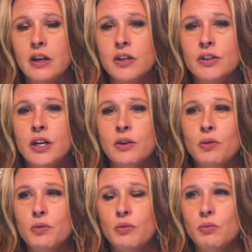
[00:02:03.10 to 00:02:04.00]

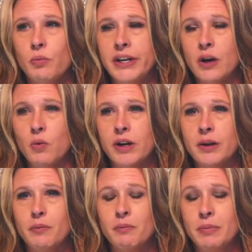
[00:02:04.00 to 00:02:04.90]
So we don't want
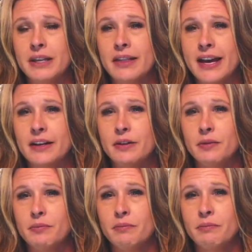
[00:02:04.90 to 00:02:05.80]
to be led
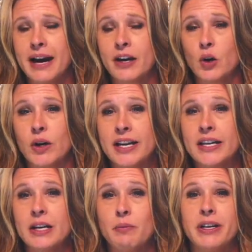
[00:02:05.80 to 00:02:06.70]
by
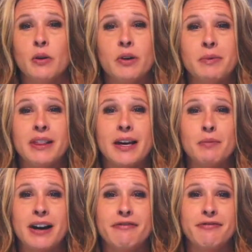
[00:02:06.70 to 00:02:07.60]
greed, and we don't want to be
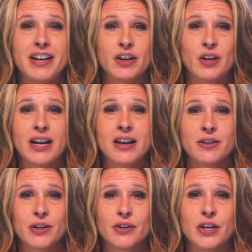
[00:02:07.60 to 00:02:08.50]
led by fear
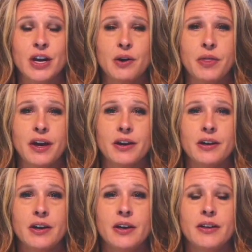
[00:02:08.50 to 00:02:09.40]
either. You know, the,
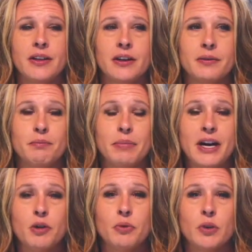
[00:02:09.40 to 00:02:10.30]
the
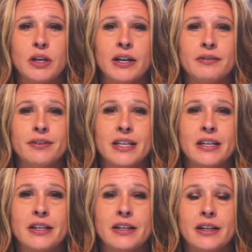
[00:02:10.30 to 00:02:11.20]
parable of
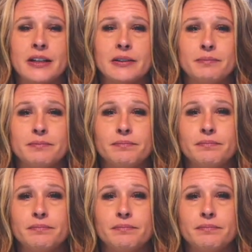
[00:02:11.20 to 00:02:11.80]
the um,